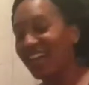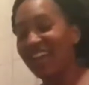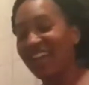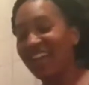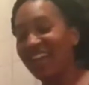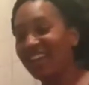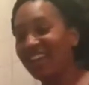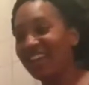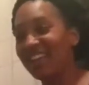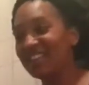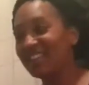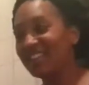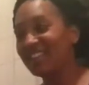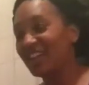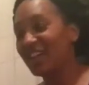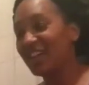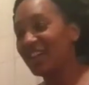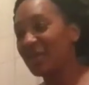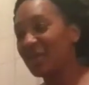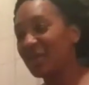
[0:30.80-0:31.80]
and
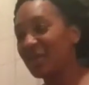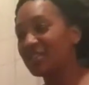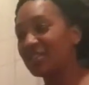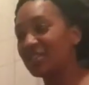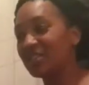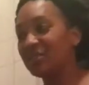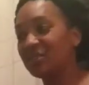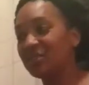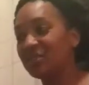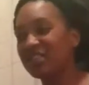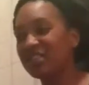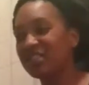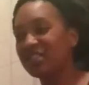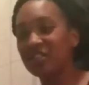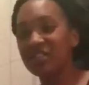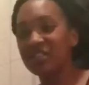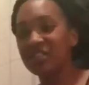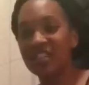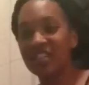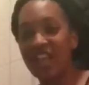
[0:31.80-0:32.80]
um, little so little
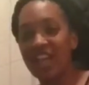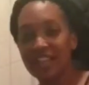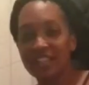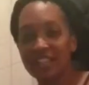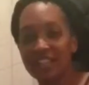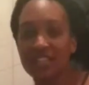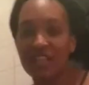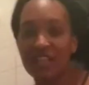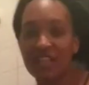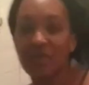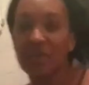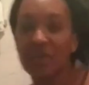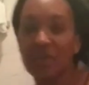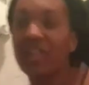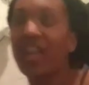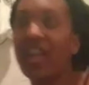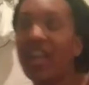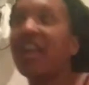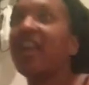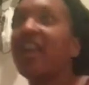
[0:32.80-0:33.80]
snacks to go with
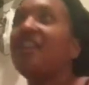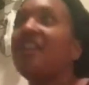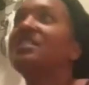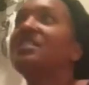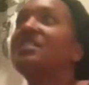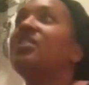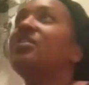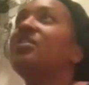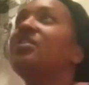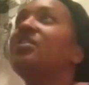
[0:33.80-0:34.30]
that. And so